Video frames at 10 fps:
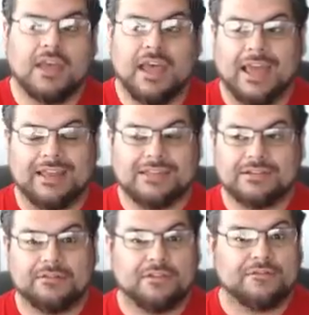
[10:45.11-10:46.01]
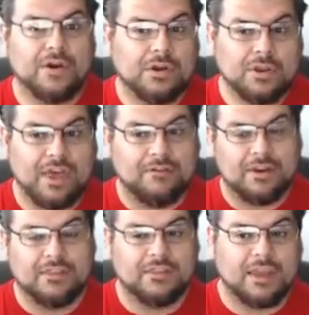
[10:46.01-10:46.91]
At least over the phone you have
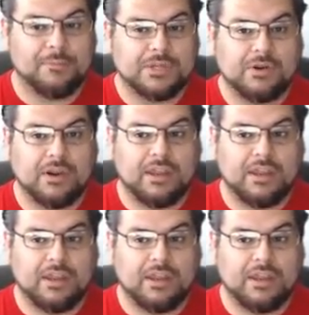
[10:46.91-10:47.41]
an, the opportunity,